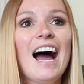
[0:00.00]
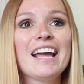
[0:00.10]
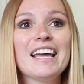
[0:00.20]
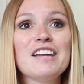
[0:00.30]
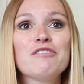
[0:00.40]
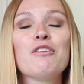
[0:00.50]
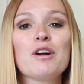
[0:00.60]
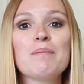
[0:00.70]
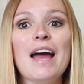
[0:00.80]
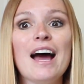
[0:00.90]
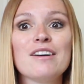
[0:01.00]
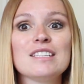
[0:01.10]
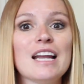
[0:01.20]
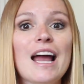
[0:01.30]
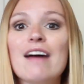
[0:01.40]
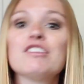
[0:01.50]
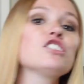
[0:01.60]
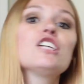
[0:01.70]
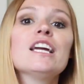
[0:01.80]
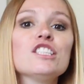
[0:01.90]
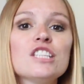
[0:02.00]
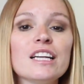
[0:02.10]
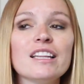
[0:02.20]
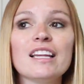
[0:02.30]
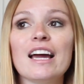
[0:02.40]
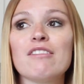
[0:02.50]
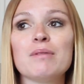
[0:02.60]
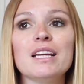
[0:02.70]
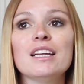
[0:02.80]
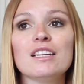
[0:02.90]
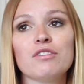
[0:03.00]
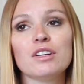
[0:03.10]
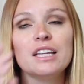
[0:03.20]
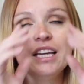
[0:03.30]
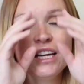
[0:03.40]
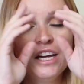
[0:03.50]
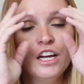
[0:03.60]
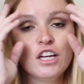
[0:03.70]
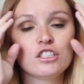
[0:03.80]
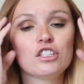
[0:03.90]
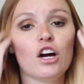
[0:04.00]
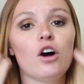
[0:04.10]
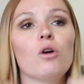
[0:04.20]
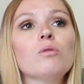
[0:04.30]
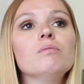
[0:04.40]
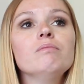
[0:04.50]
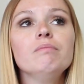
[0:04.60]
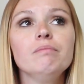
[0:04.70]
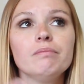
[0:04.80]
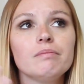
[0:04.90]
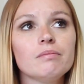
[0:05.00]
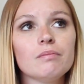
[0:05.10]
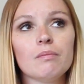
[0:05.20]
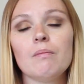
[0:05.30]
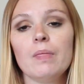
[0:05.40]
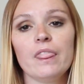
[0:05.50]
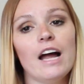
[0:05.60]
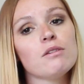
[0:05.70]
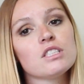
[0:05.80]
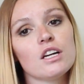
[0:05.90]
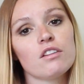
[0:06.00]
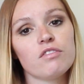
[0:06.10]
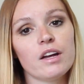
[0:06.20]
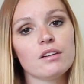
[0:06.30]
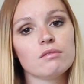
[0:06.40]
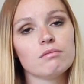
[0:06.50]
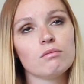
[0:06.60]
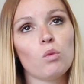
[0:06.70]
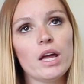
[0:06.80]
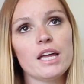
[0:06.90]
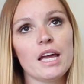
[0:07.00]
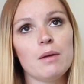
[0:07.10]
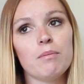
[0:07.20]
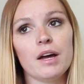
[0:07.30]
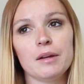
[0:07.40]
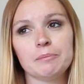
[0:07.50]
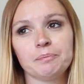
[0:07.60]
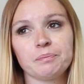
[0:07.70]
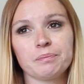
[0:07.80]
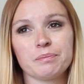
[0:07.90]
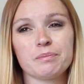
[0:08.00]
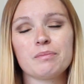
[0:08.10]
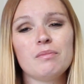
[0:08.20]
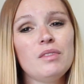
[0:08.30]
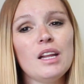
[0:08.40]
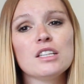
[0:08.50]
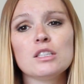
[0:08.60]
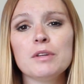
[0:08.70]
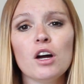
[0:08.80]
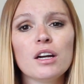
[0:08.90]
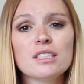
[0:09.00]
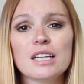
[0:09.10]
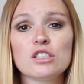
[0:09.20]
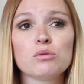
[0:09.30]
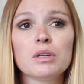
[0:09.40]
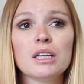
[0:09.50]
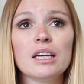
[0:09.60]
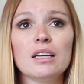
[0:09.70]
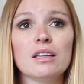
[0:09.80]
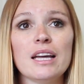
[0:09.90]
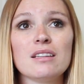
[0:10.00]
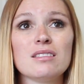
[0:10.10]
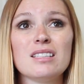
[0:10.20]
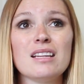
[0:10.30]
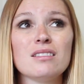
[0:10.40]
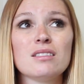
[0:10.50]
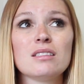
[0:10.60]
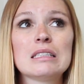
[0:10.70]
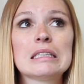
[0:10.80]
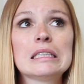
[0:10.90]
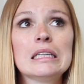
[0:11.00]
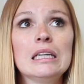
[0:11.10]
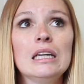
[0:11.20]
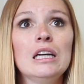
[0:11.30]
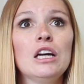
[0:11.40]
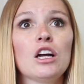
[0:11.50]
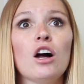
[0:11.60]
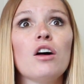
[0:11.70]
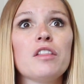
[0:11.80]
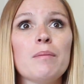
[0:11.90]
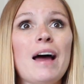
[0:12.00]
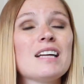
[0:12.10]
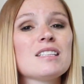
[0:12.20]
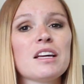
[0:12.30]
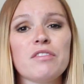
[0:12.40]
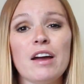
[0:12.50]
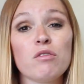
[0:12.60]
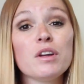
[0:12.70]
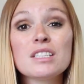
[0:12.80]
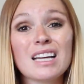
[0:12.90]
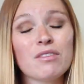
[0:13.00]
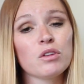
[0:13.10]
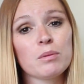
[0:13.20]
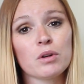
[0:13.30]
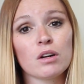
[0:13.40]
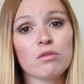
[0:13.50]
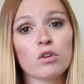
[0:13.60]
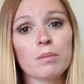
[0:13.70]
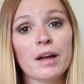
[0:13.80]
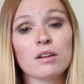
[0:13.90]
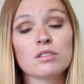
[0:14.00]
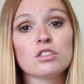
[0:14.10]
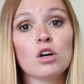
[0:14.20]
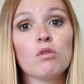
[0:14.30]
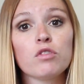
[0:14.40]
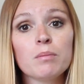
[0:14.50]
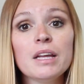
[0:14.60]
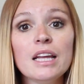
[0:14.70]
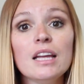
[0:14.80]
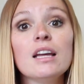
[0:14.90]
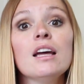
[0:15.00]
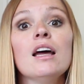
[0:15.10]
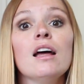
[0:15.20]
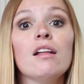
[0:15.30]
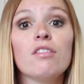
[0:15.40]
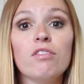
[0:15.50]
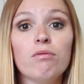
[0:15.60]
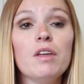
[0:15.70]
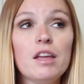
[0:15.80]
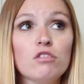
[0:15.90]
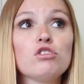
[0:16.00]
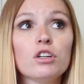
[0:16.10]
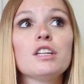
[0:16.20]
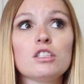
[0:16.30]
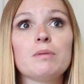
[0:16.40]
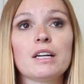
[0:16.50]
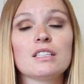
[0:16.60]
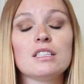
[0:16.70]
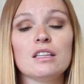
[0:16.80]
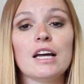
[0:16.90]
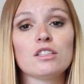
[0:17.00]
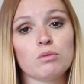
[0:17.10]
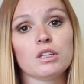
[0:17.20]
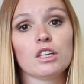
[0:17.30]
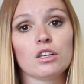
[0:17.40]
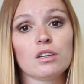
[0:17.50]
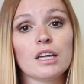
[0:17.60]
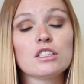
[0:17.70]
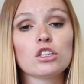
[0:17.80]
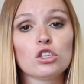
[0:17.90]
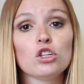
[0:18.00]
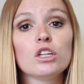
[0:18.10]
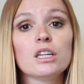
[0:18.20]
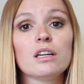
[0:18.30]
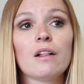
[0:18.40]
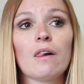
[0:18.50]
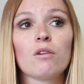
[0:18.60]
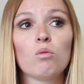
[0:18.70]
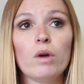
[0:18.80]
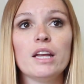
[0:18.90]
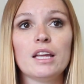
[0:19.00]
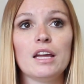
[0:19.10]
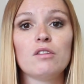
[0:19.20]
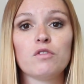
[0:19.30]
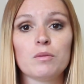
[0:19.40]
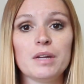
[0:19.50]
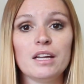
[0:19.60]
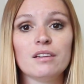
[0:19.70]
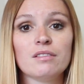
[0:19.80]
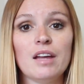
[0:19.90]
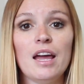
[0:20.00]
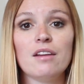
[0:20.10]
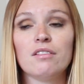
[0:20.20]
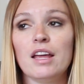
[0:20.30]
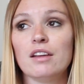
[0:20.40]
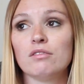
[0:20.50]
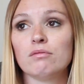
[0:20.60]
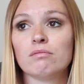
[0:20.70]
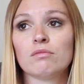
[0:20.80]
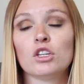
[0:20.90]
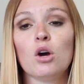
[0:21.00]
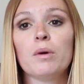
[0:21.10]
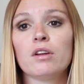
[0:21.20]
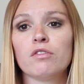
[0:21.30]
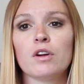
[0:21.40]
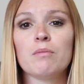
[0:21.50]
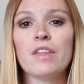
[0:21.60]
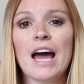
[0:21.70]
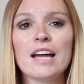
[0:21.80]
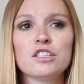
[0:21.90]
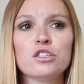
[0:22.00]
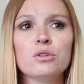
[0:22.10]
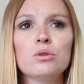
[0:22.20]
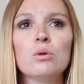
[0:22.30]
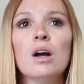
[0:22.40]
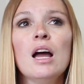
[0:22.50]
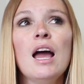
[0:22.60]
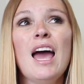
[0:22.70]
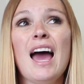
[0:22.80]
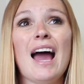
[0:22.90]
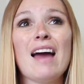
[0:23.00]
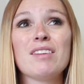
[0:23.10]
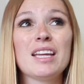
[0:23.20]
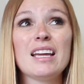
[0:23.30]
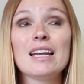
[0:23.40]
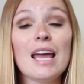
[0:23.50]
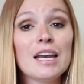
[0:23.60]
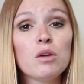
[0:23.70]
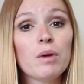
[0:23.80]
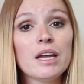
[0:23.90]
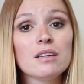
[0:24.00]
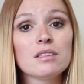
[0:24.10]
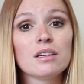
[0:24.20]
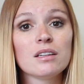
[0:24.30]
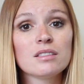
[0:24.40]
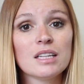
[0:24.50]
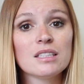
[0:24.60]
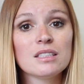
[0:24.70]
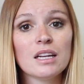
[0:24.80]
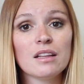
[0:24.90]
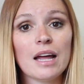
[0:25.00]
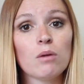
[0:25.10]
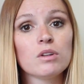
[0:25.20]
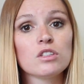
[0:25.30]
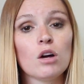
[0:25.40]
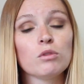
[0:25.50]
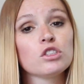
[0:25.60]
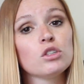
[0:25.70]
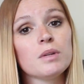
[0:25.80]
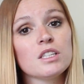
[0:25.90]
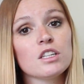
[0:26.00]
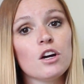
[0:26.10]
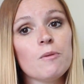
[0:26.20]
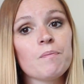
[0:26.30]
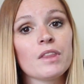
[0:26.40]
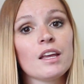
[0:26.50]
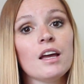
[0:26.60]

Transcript: I gained four pounds and I haven't changed anything. I haven't been eating differently. So that was not a fun weight gain, but to be honest, that's really like since got in the past like five weeks, only put on four pounds. So for me, during this pregnancy, that's really good. That's a good weight gain for me. And then going from that to I haven't gained any weight since then, and that was almost two weeks ago.